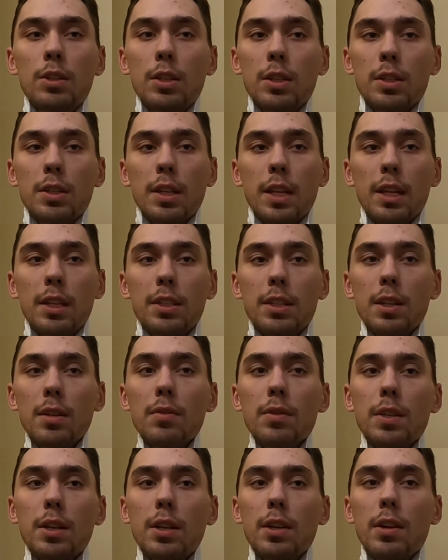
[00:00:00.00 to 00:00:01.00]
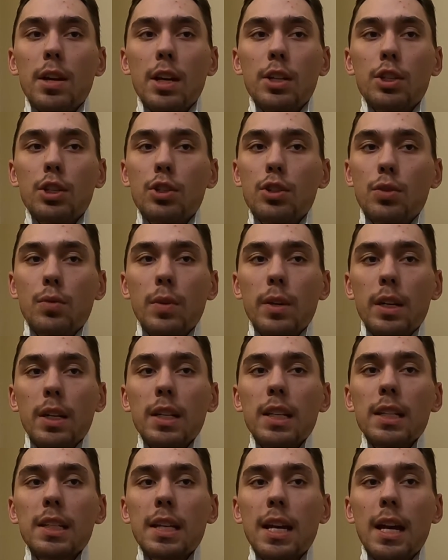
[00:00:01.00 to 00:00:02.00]
Just like so, and there you got your
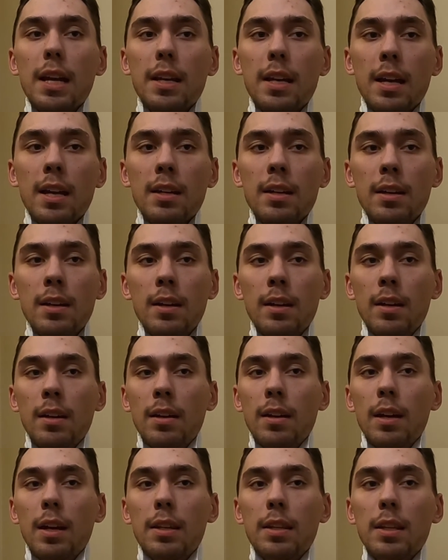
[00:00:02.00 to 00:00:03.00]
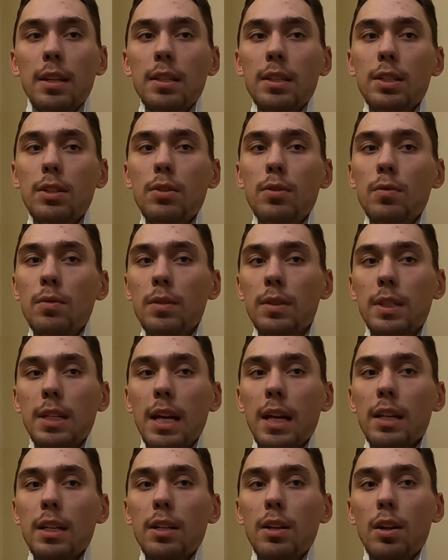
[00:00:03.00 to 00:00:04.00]
Trinity tie knot. And then to
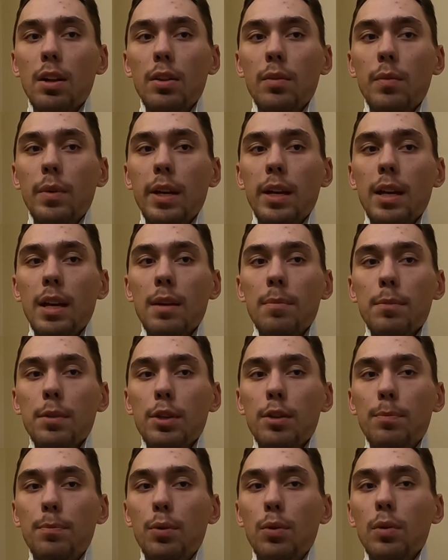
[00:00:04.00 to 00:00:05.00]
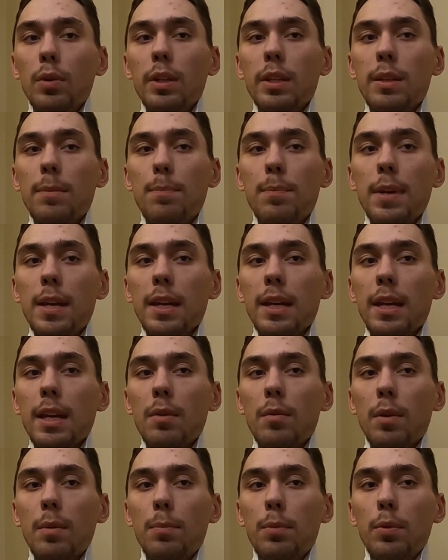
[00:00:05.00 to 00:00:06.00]
tighten it all the way up, you pull on the big
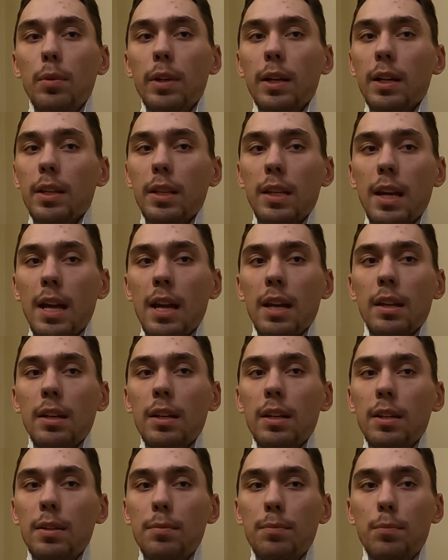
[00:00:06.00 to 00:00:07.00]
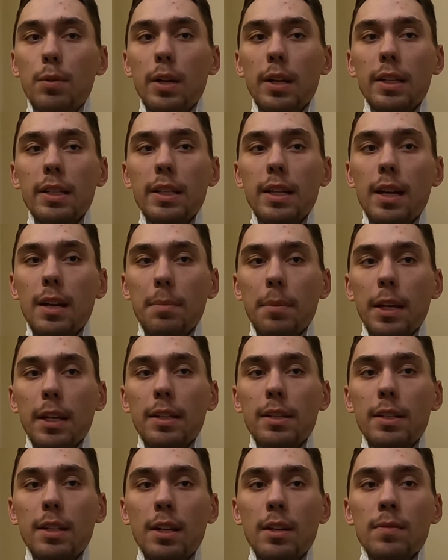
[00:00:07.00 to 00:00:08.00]
end while pulling on the knot, and it brings it up
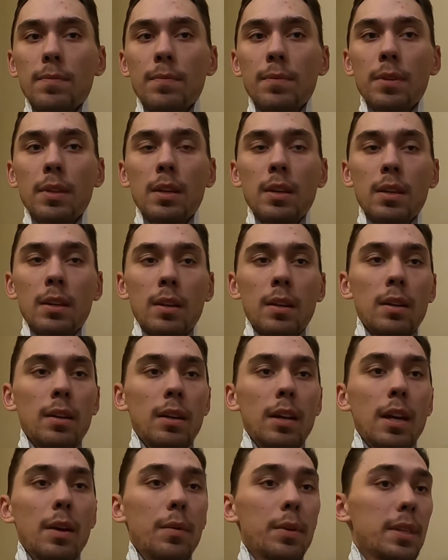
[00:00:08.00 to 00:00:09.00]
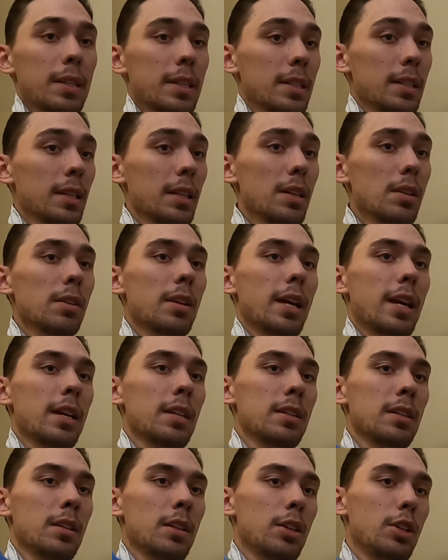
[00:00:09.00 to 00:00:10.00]
like so. And with this little
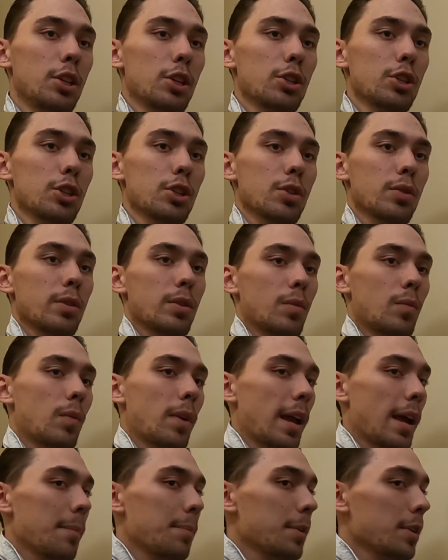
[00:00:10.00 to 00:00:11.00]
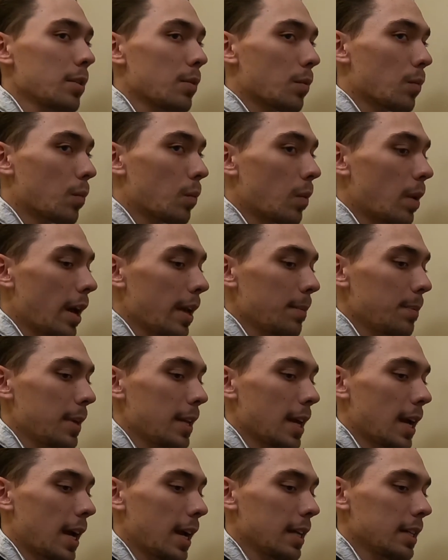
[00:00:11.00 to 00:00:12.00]
end, you're just gonna wrap it right
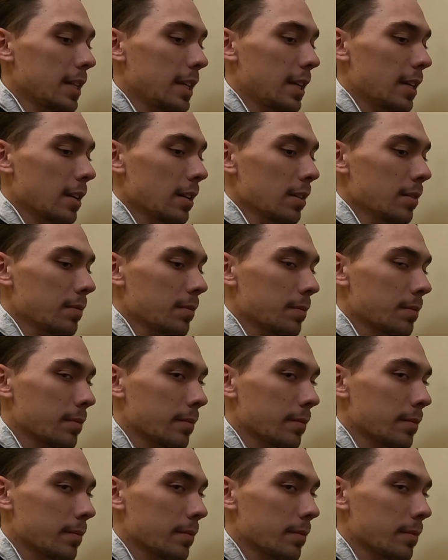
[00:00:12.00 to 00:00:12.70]
behind here.